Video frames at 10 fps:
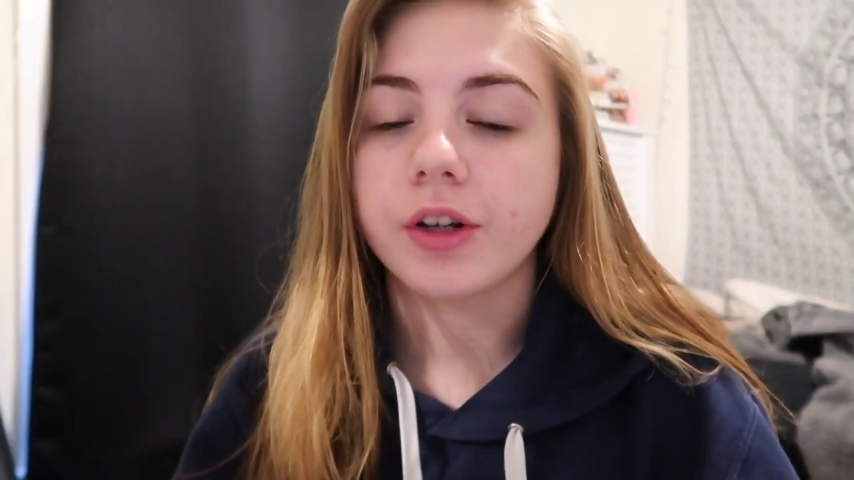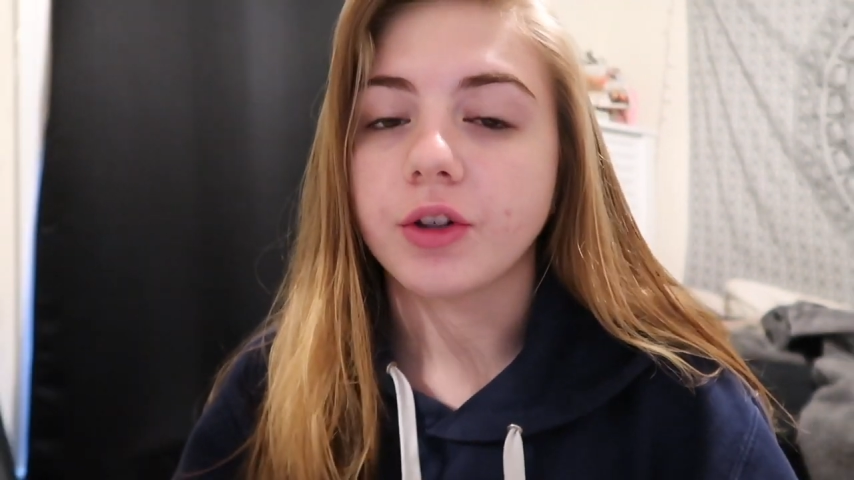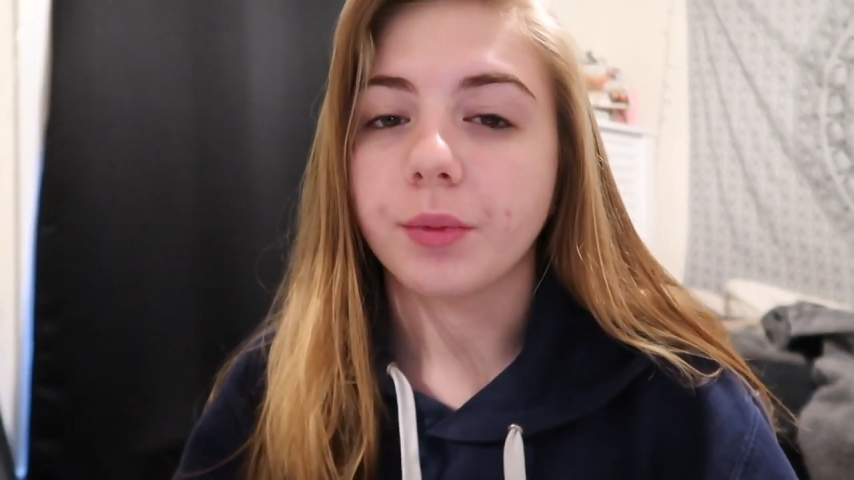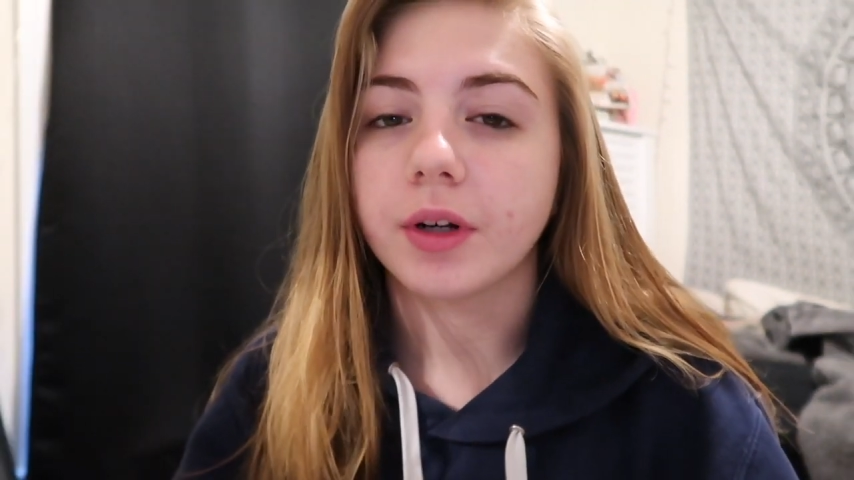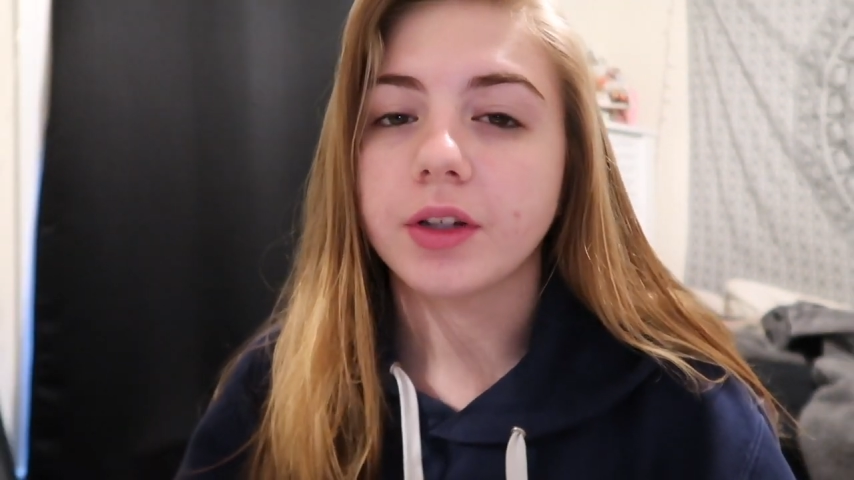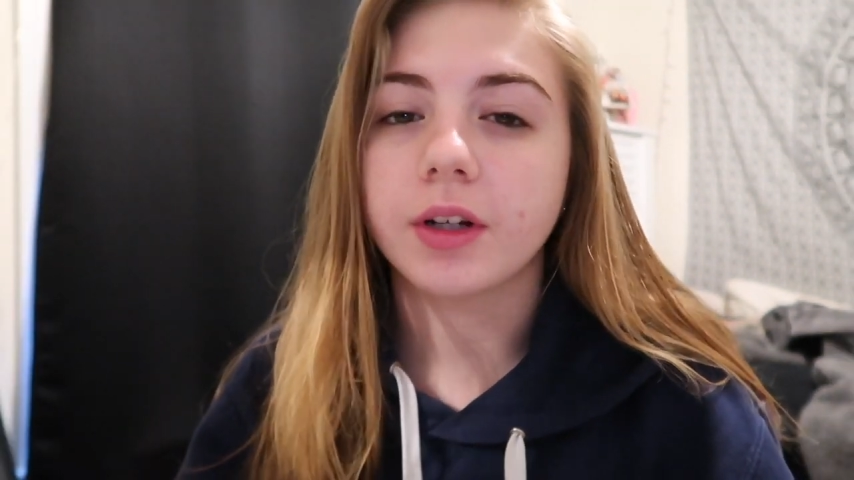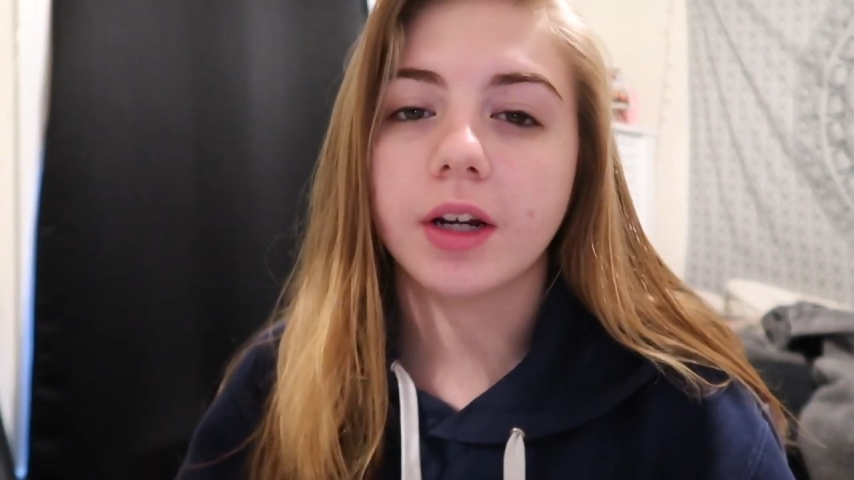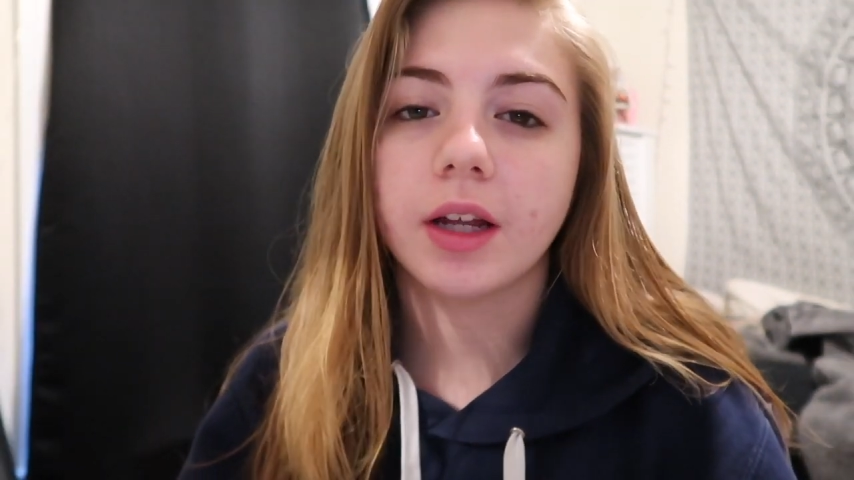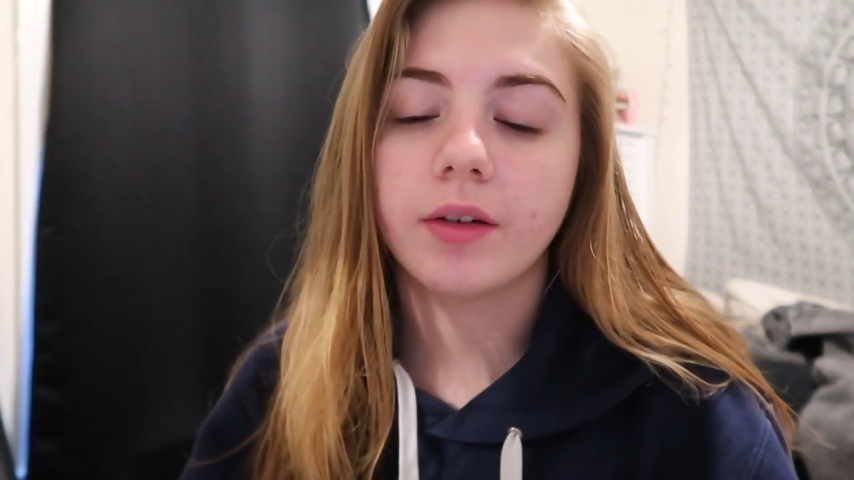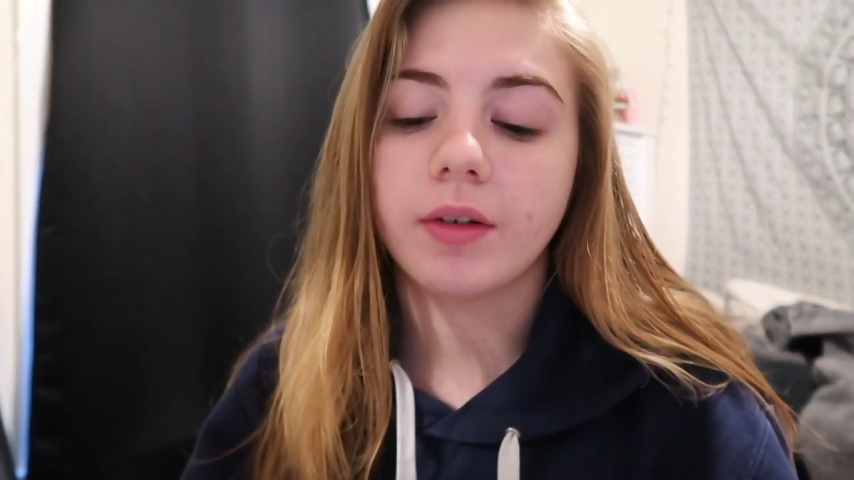So I'm going to
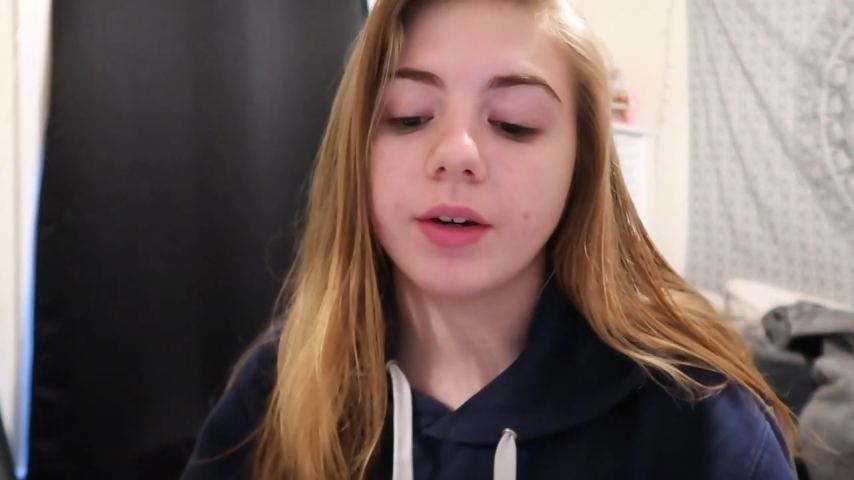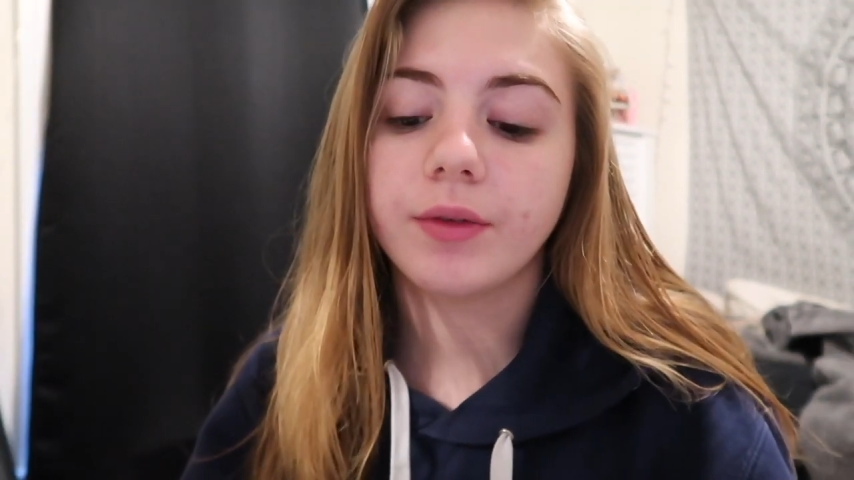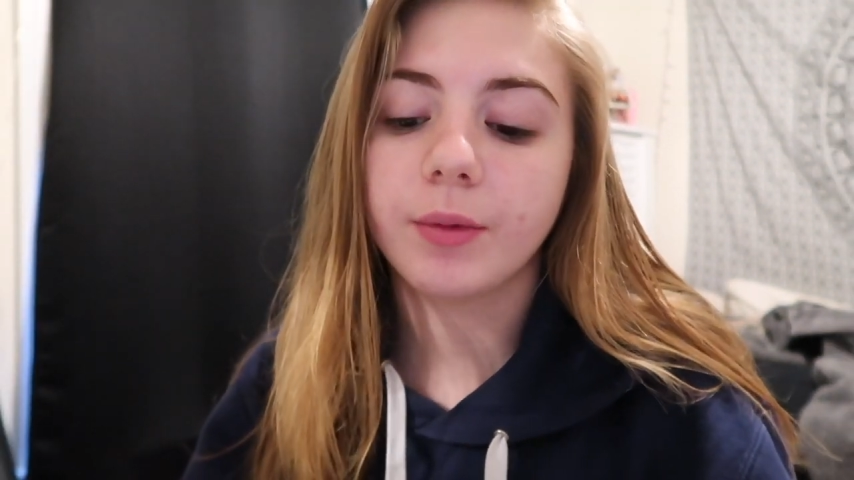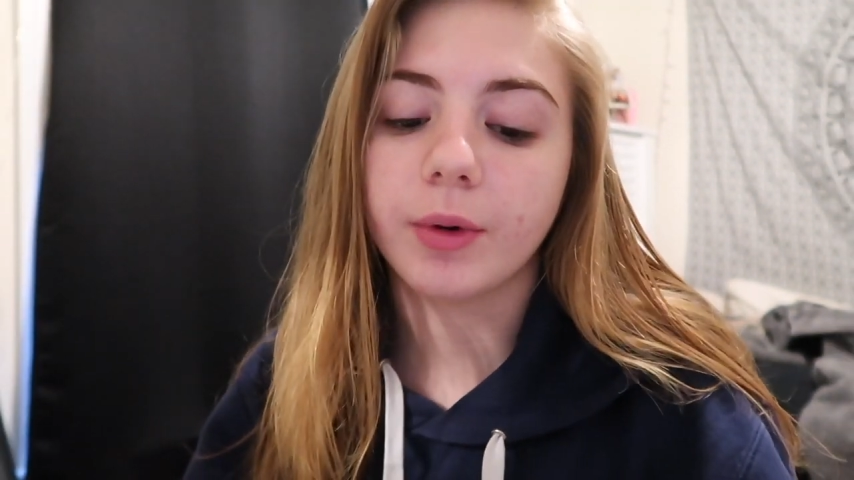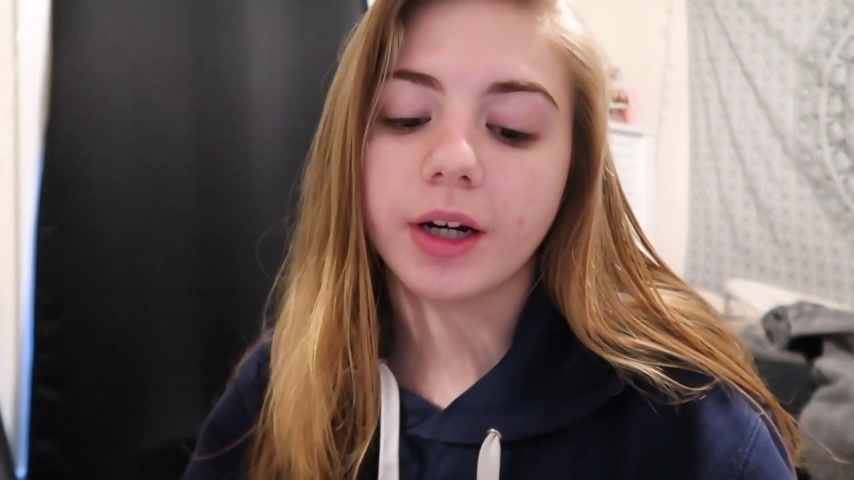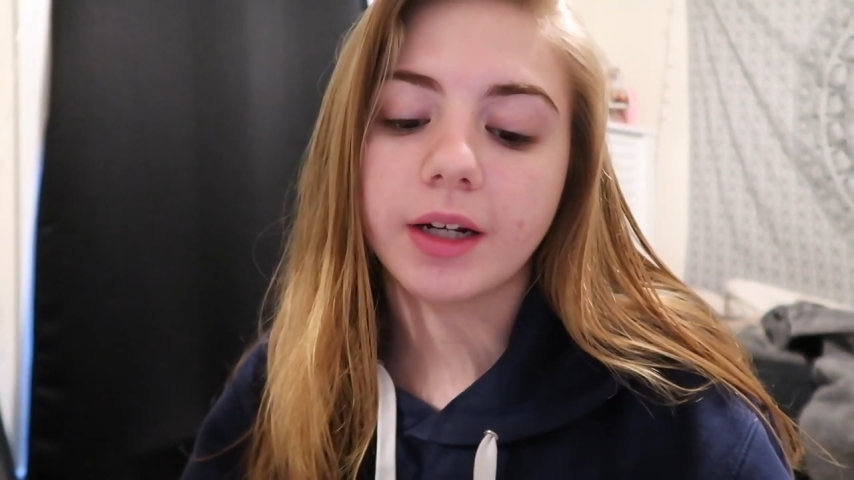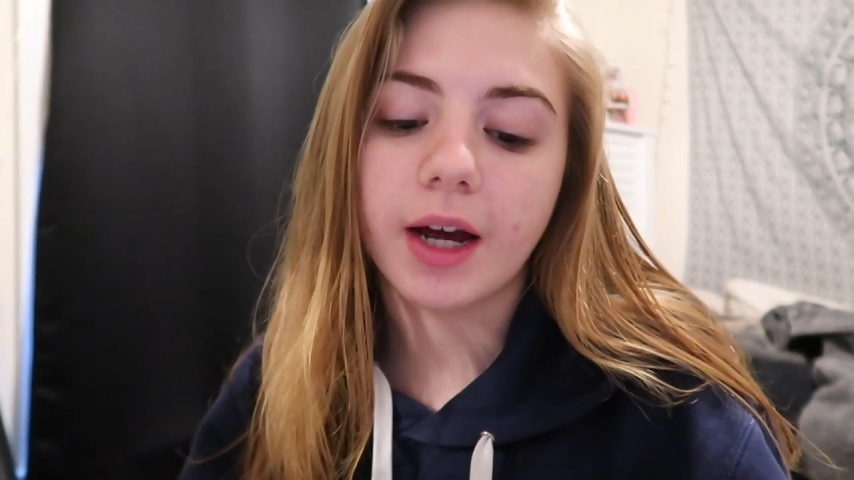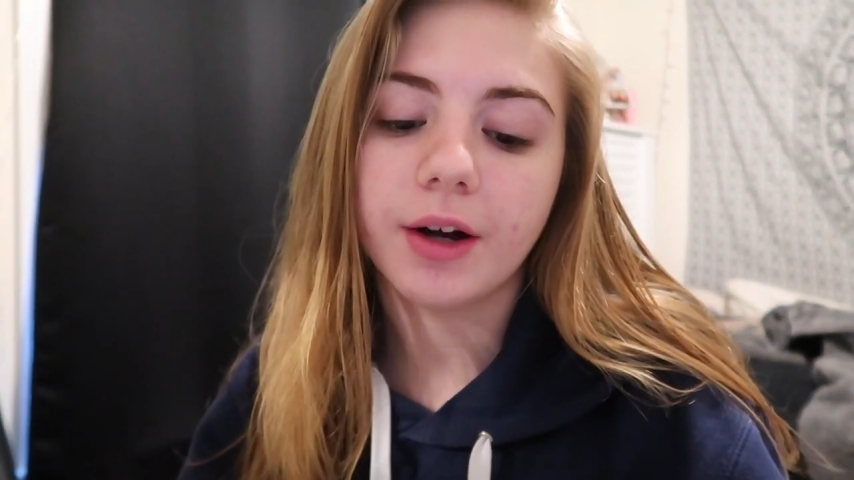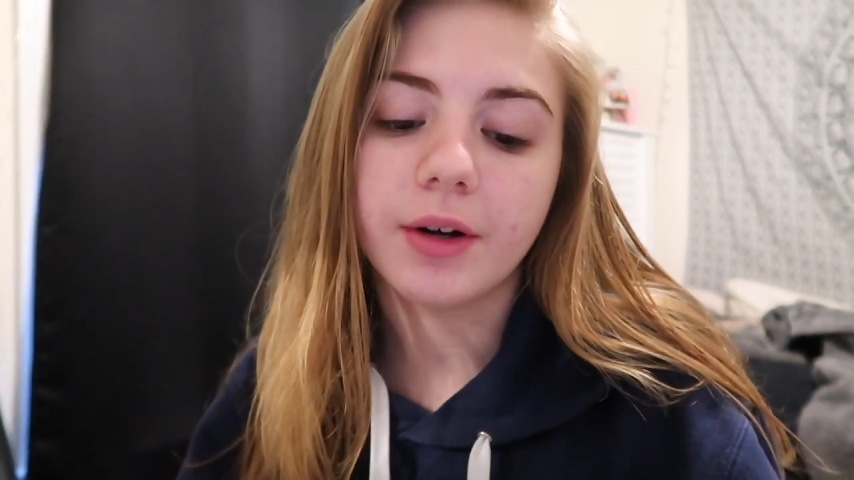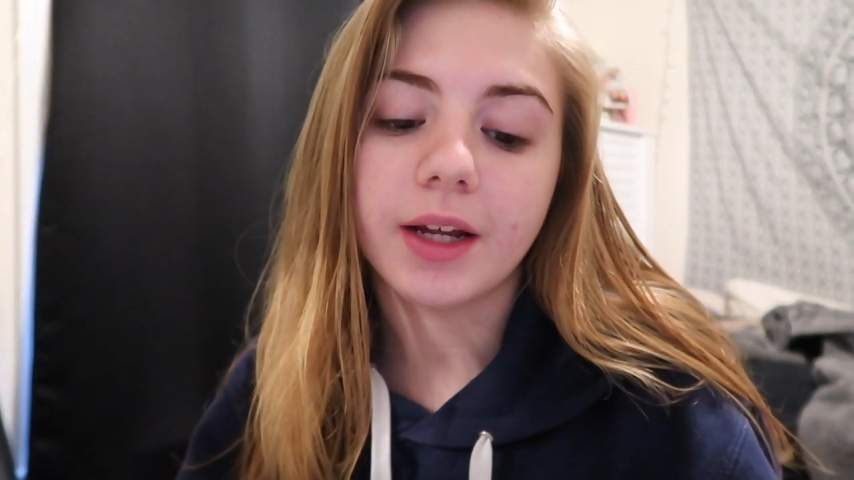start getting ready for work now.